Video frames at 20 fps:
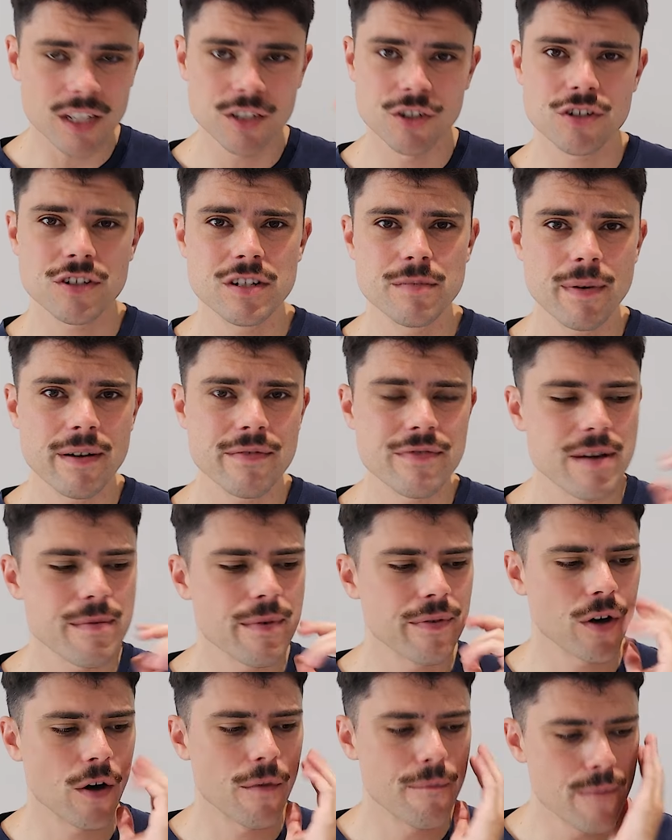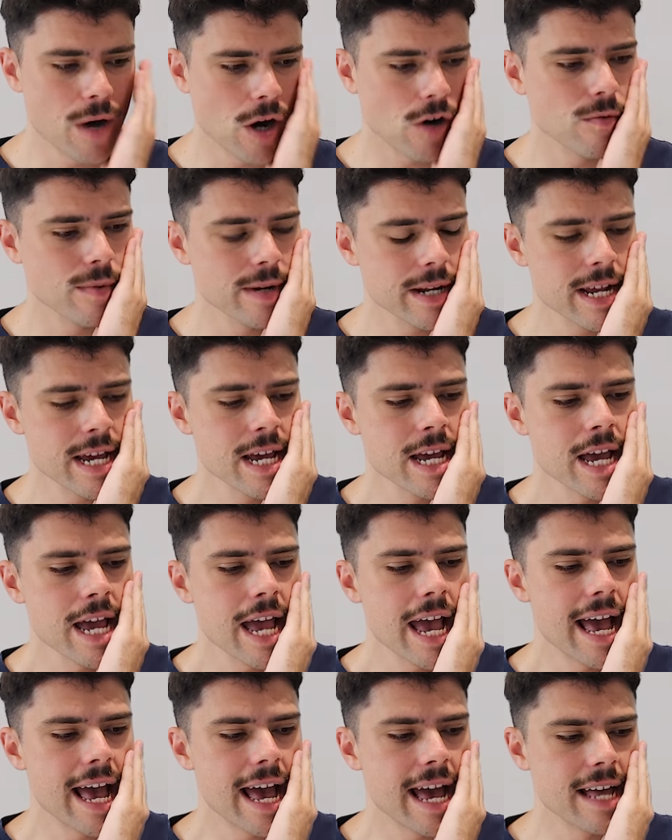Just above them, I've got Melbourne.
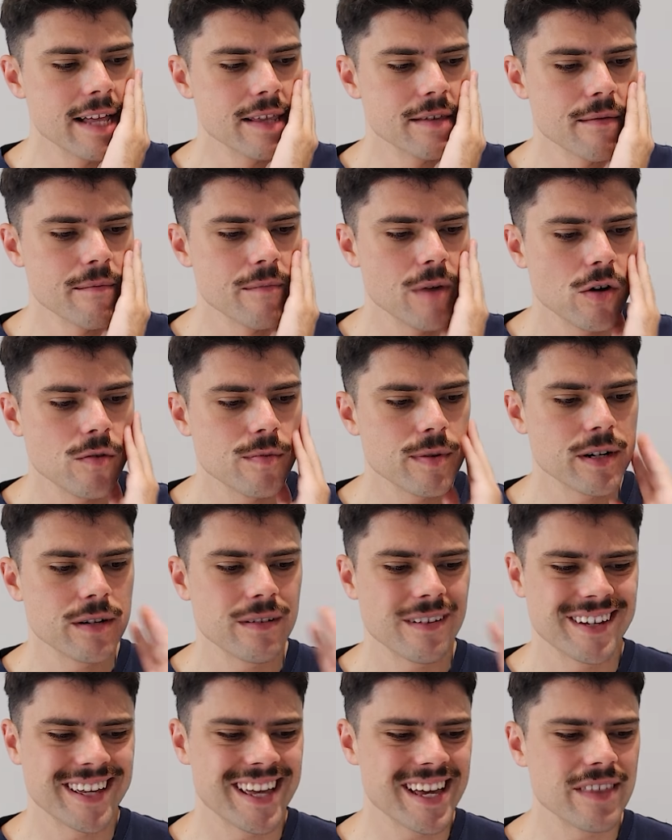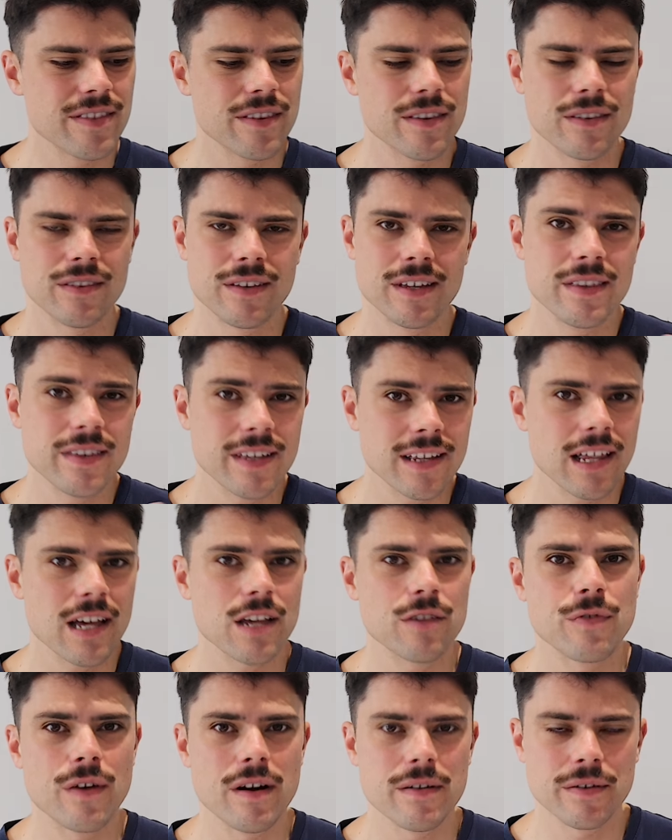And Melbourne, again, in their
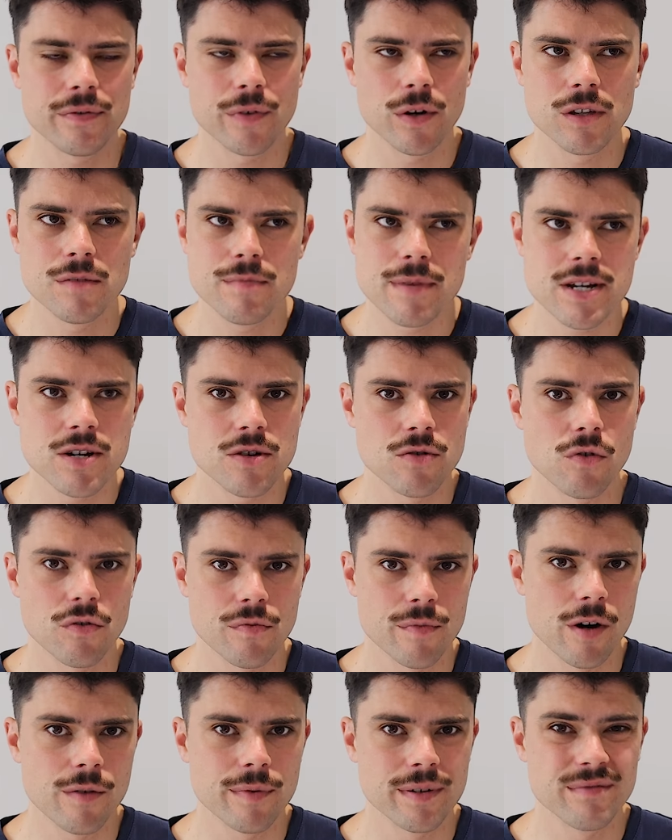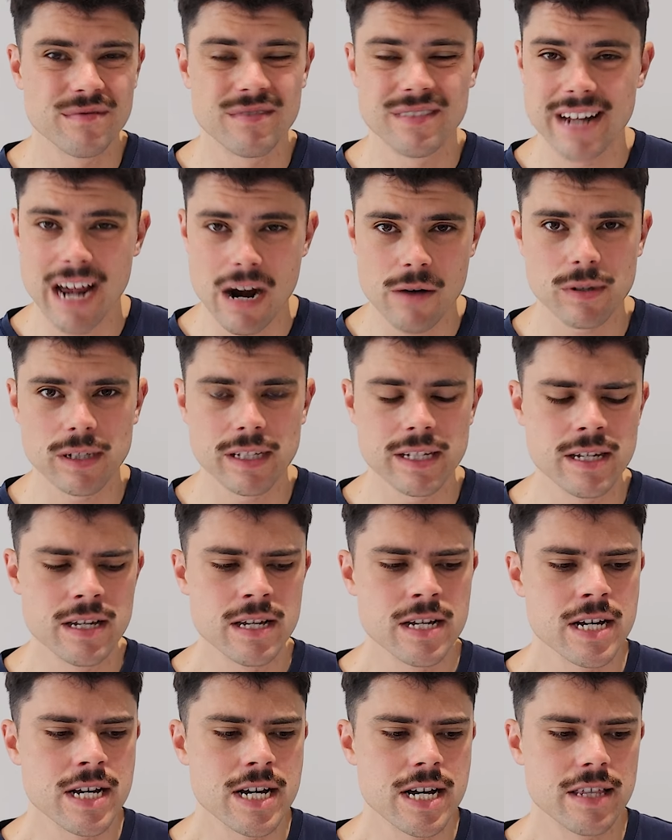last five, they've only beaten North Melbourne narrowly,
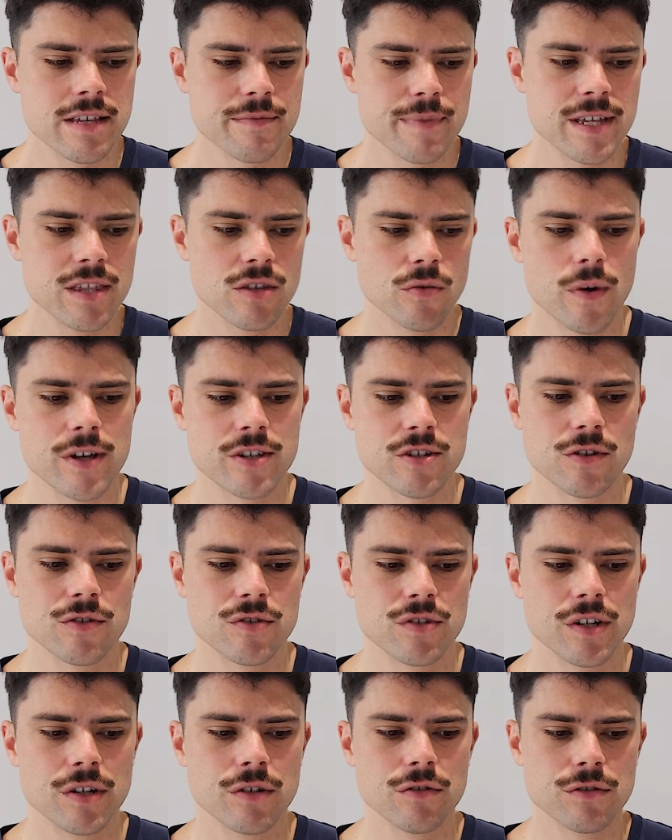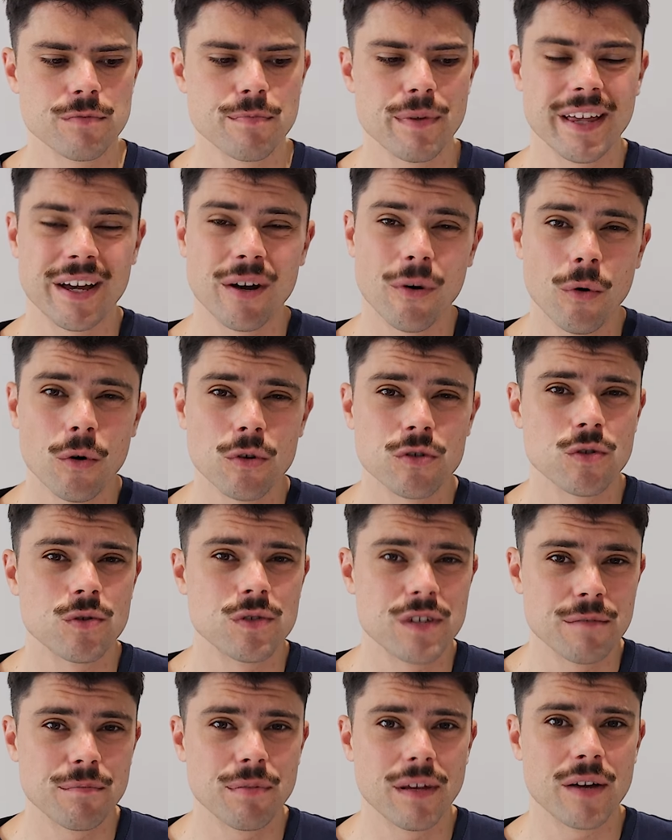and they've beaten the West Coast Eagles, but they also
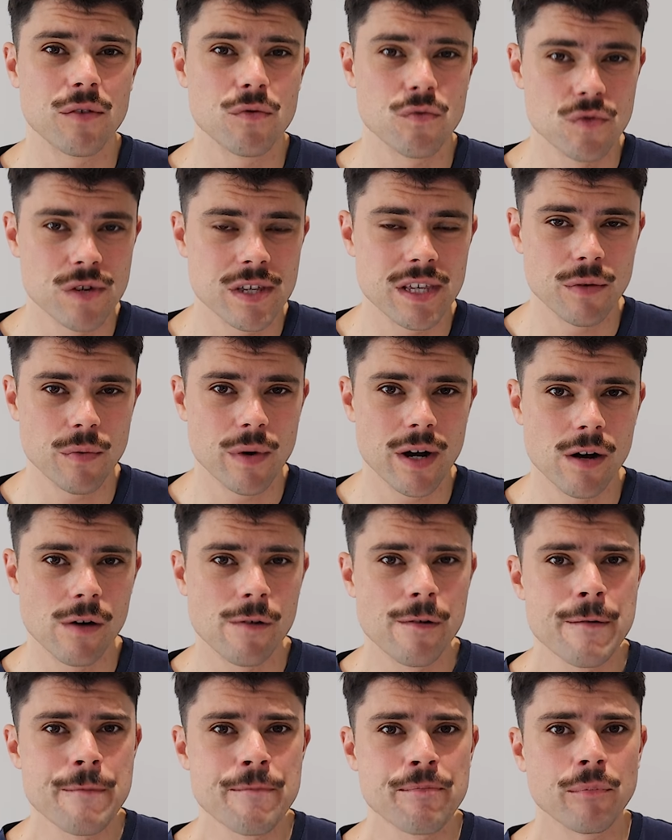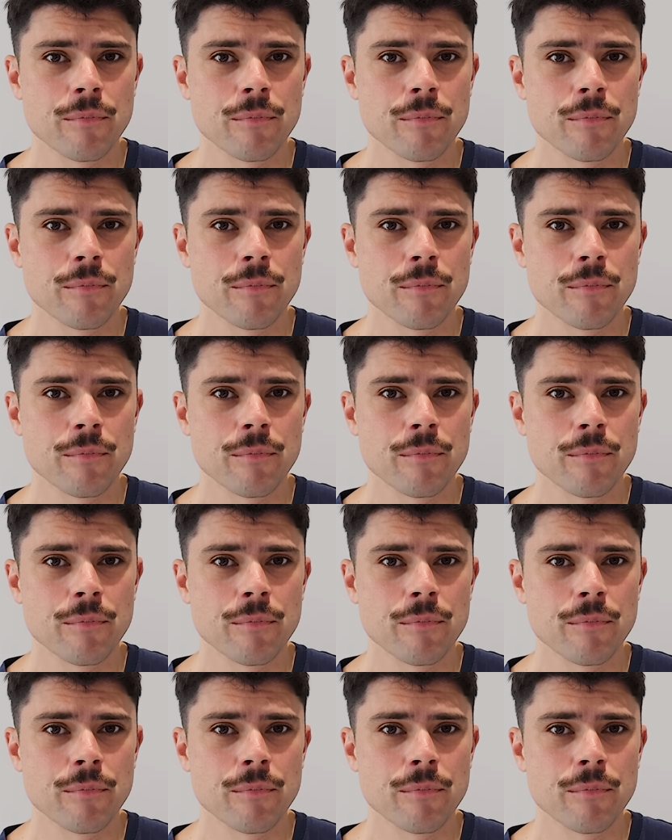did play really well